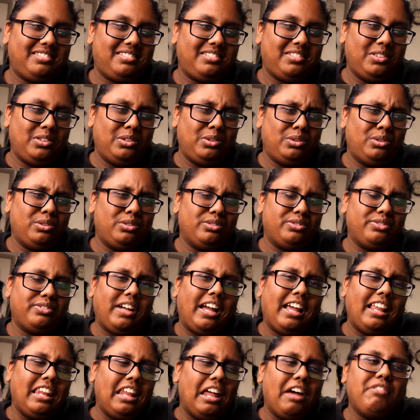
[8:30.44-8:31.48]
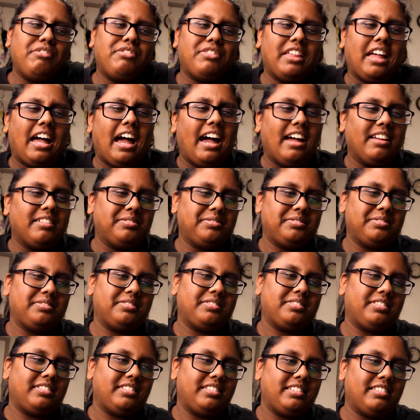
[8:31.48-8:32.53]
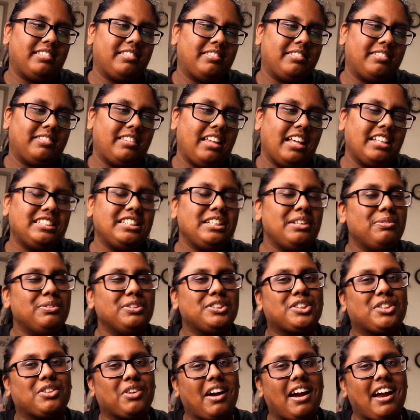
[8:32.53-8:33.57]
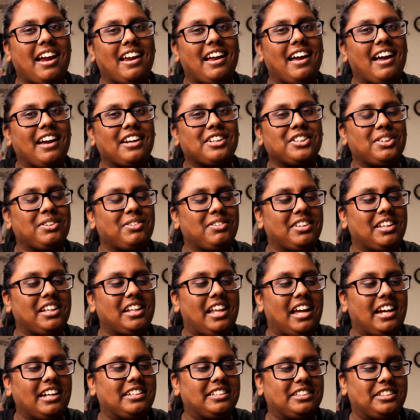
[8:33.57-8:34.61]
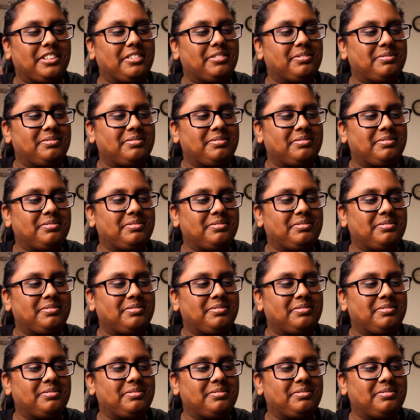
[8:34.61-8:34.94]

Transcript: Padme again? Oof, I love that. That scene was great. I actually really liked it.